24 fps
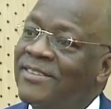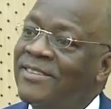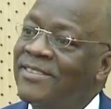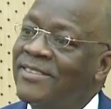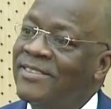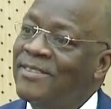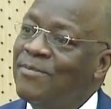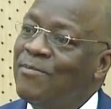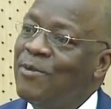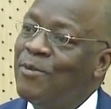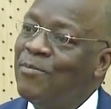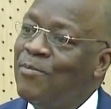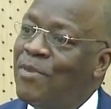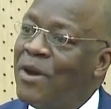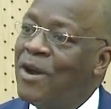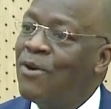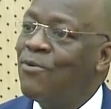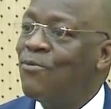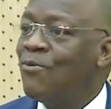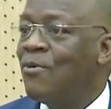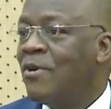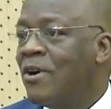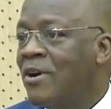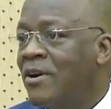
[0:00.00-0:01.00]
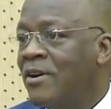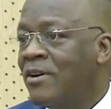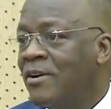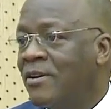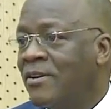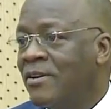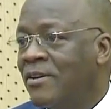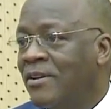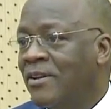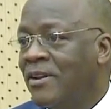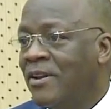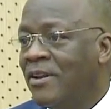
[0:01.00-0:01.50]
zimepangwa
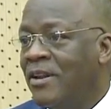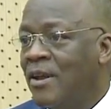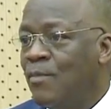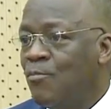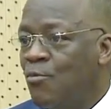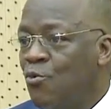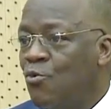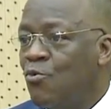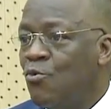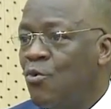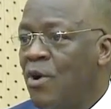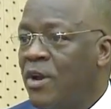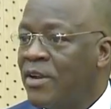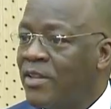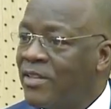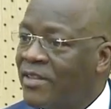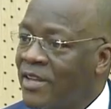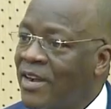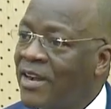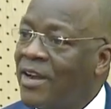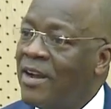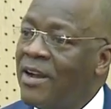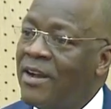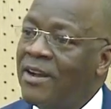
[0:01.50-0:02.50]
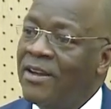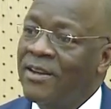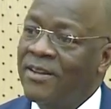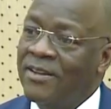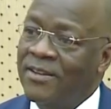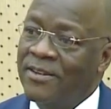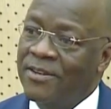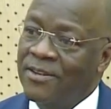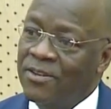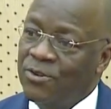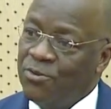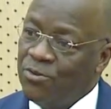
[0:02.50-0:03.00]
na Mungu alitaka
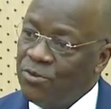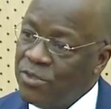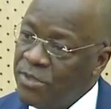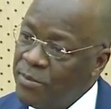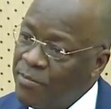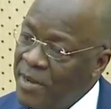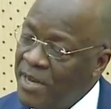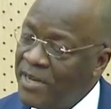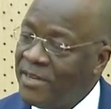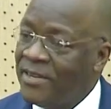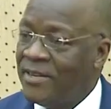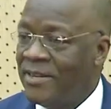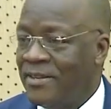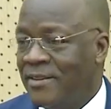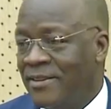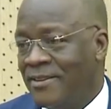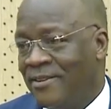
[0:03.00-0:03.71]
tuzipate.